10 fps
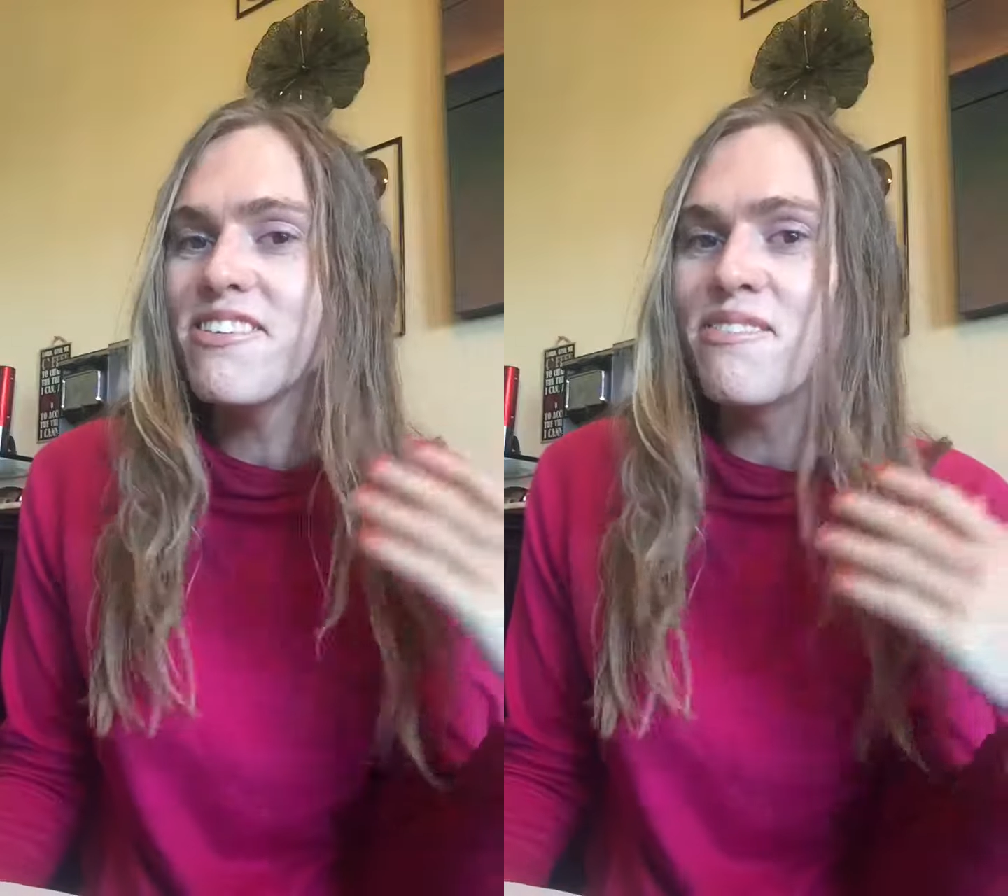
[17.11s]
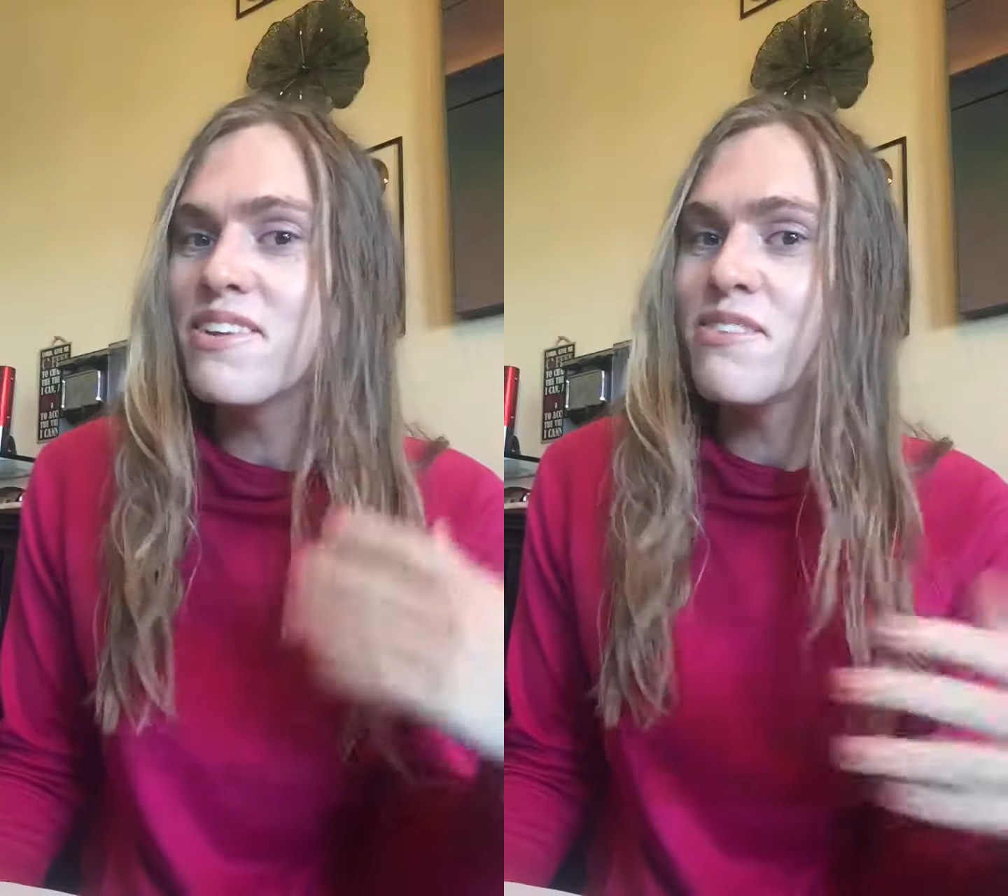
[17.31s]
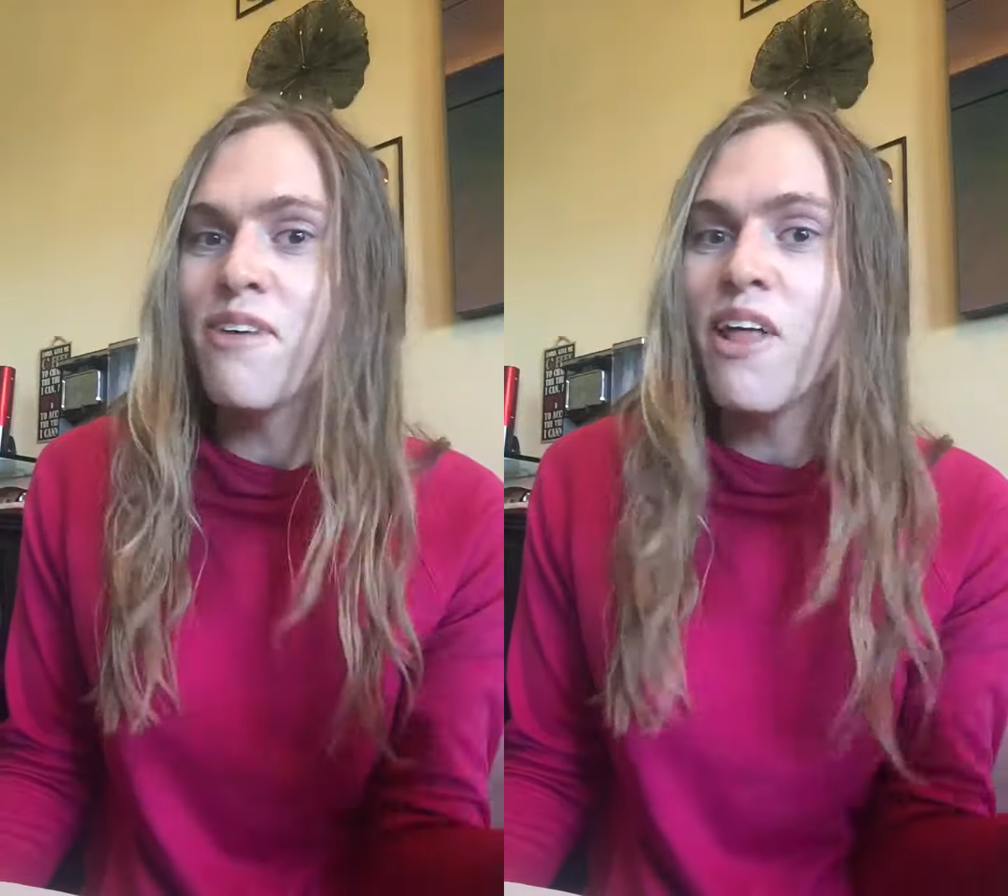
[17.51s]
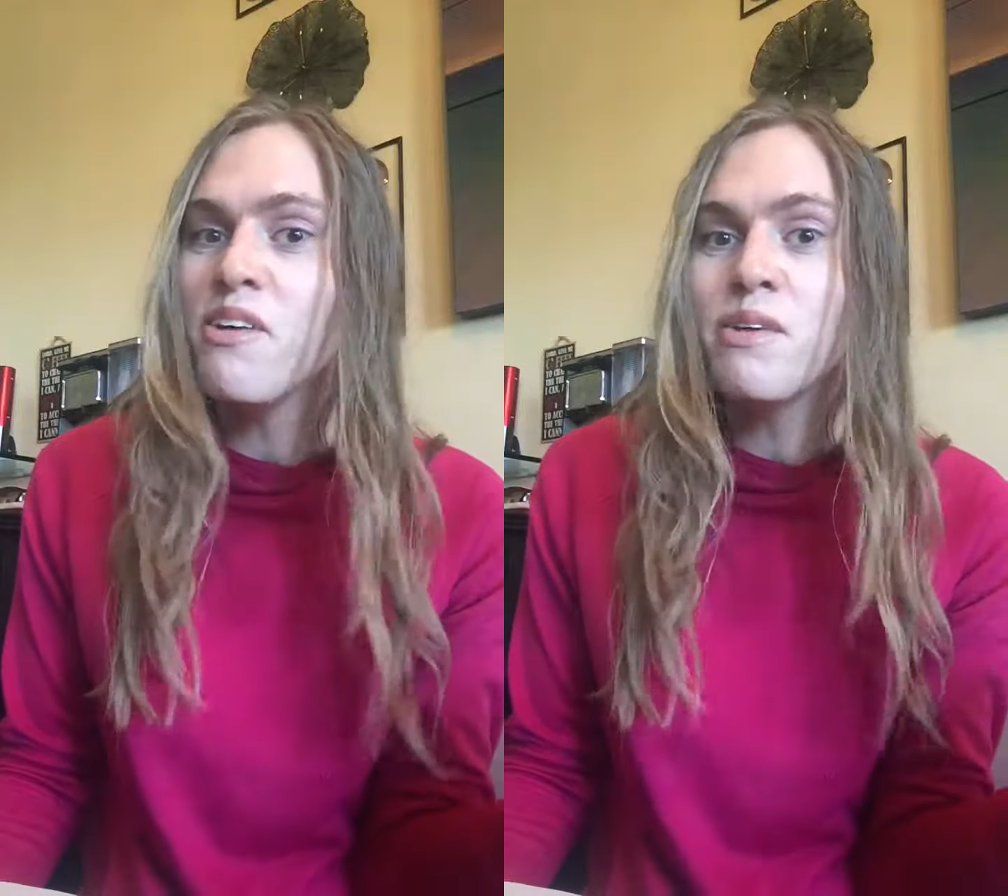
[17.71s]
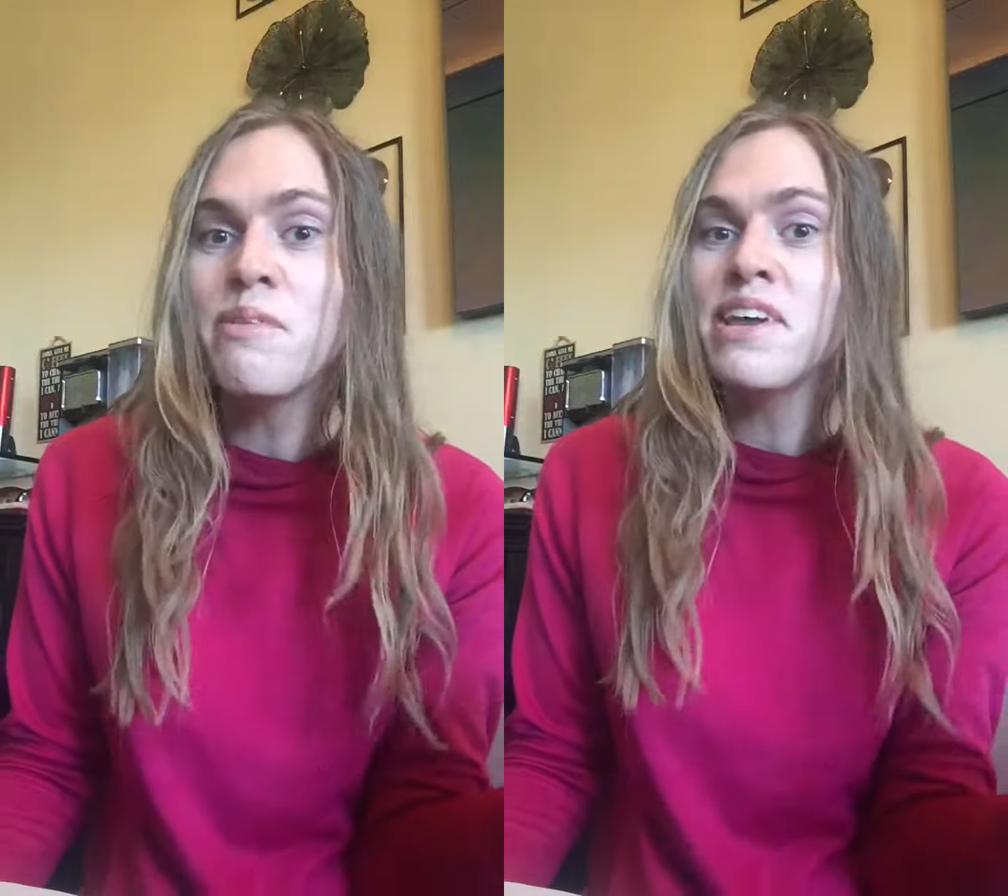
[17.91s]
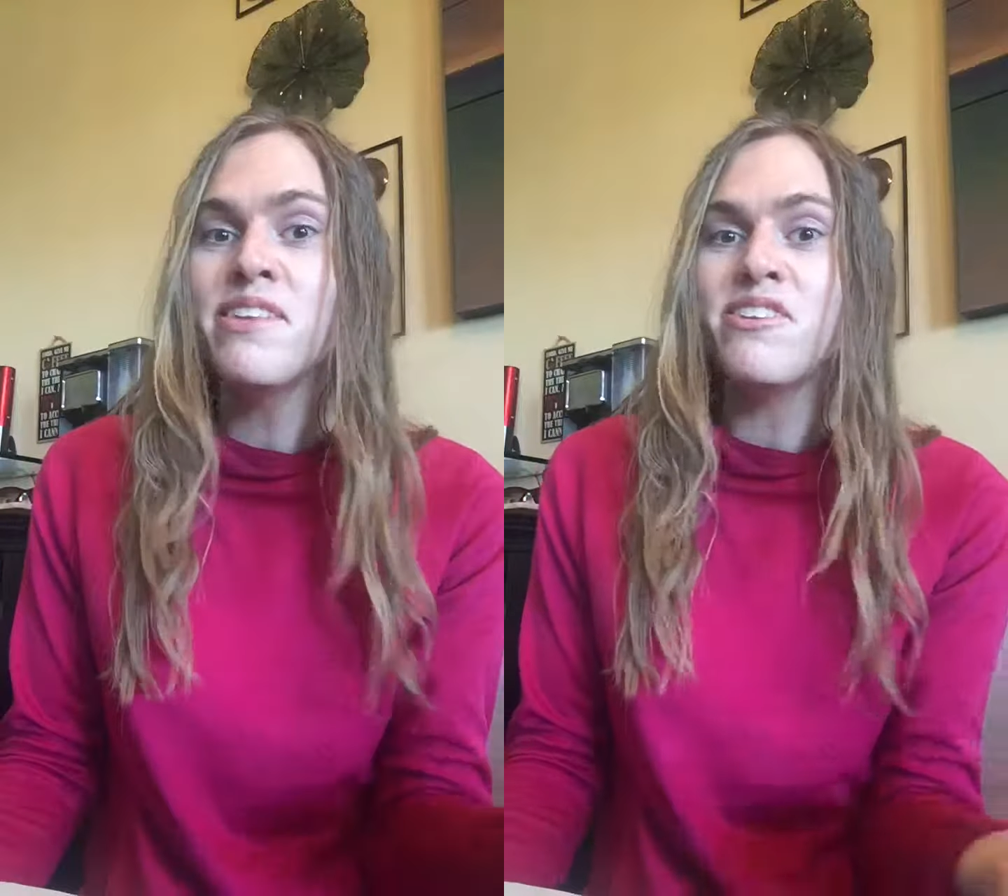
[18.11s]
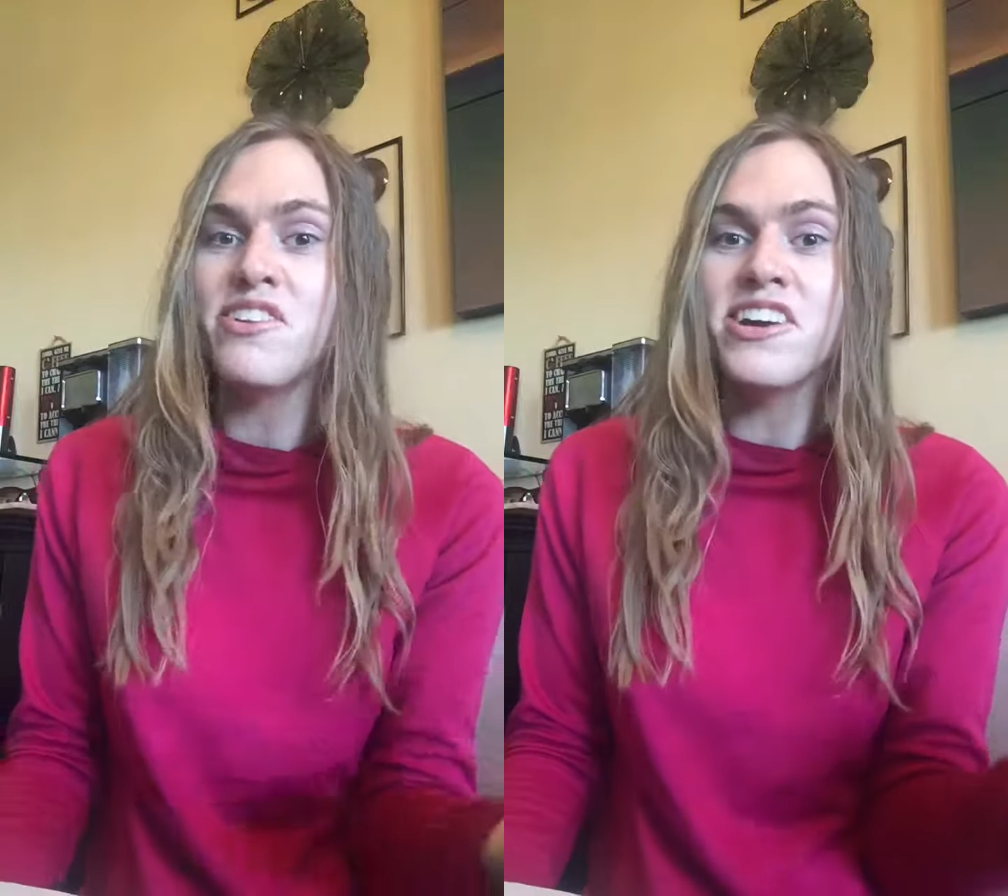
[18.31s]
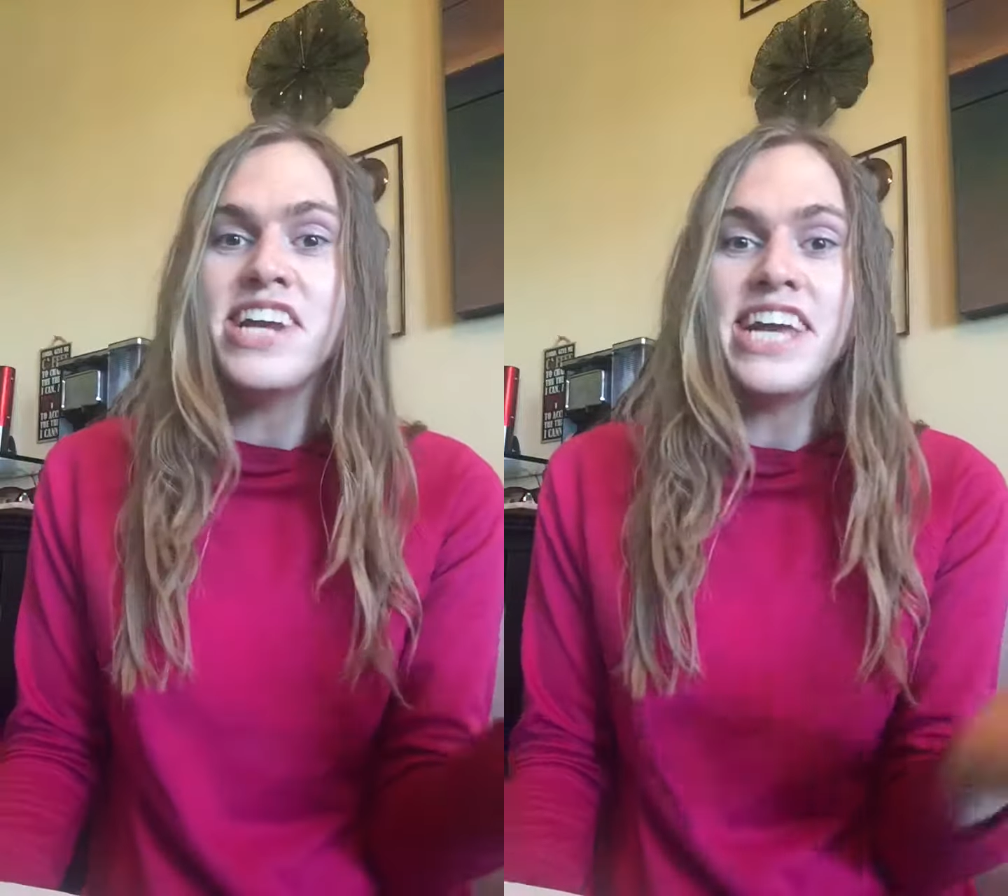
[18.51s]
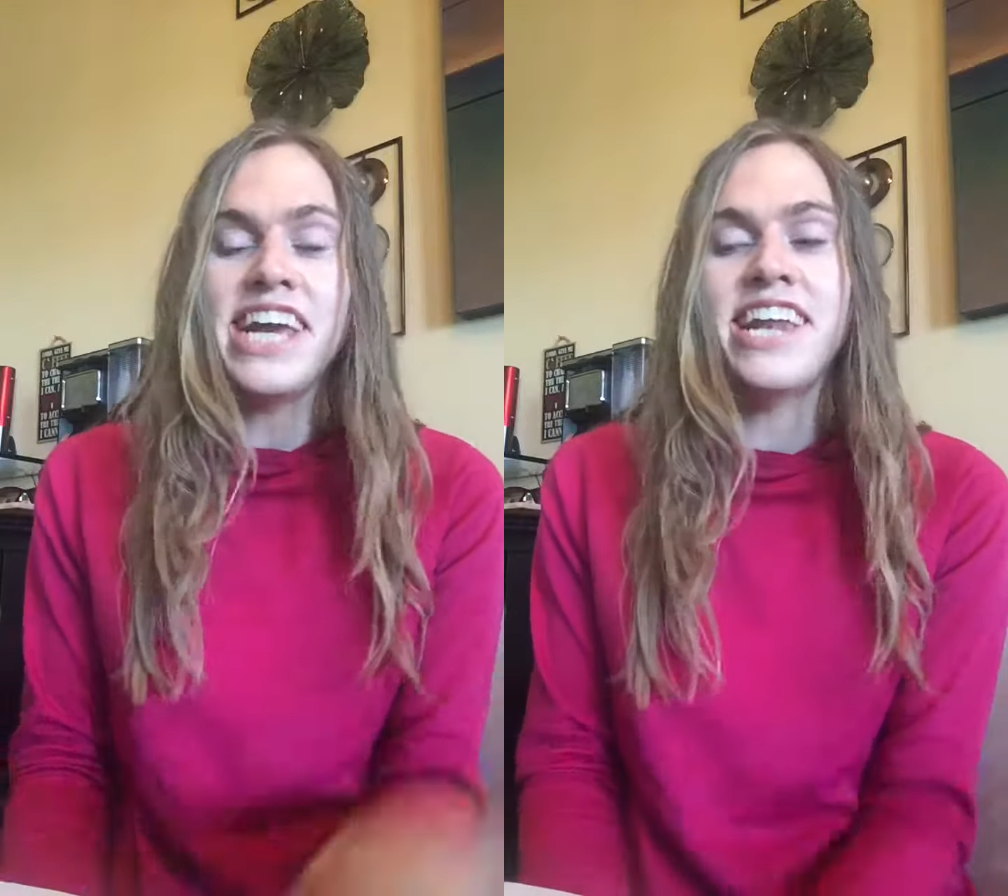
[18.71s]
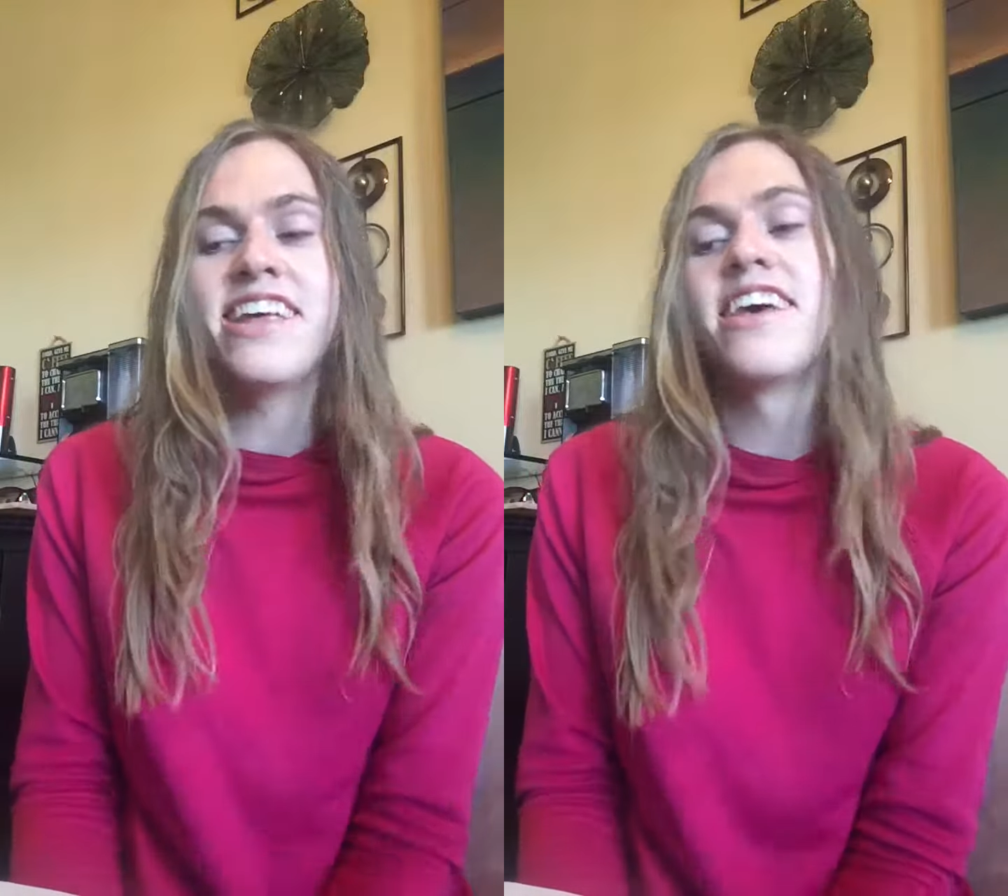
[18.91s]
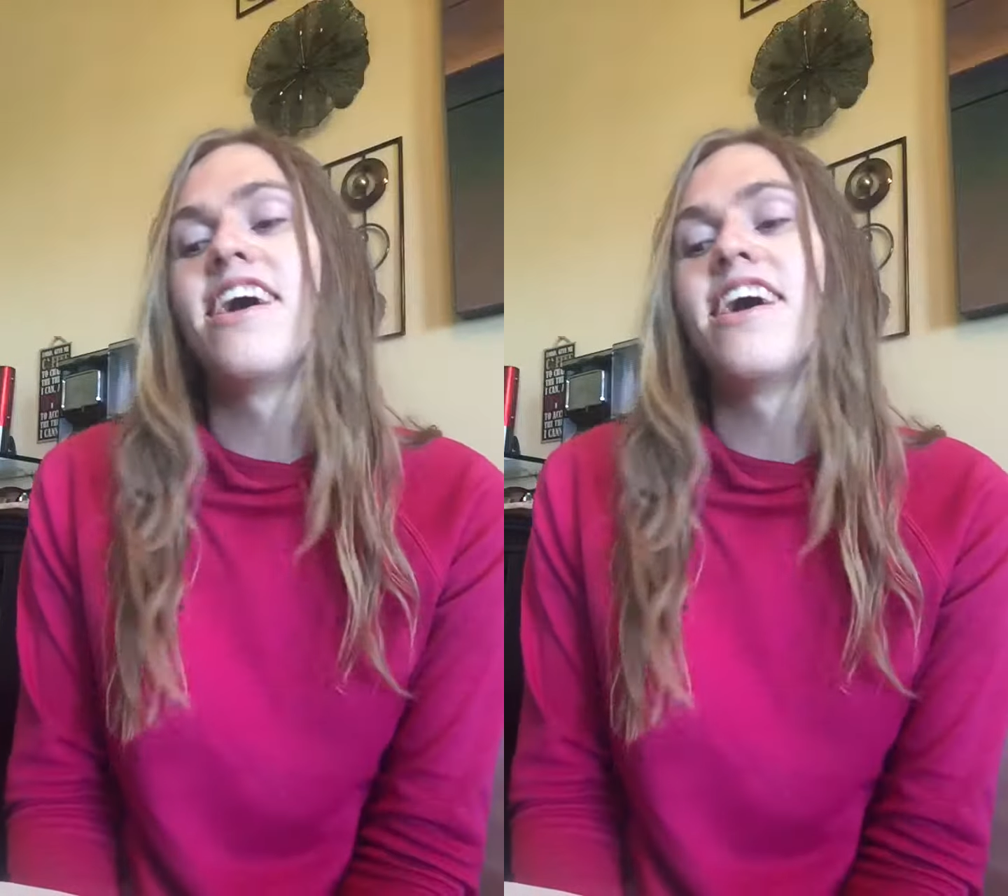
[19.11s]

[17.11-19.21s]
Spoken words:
someone's following me on this journey, and